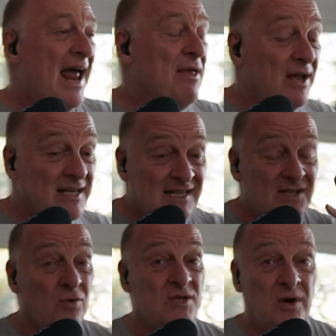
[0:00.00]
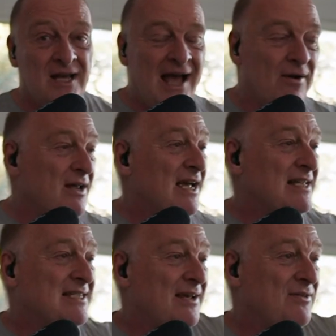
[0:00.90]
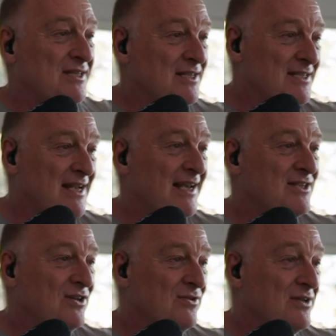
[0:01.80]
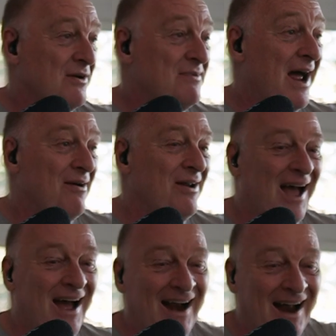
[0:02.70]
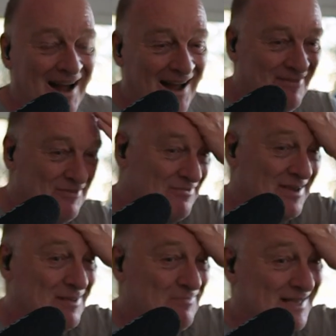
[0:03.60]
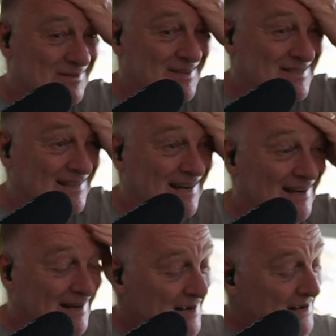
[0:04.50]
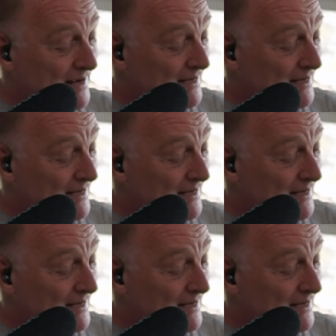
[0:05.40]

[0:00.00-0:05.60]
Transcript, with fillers: Anyway, it doesn't always work out, and so this is take two. So I'm not, I haven't written the piece of music yet.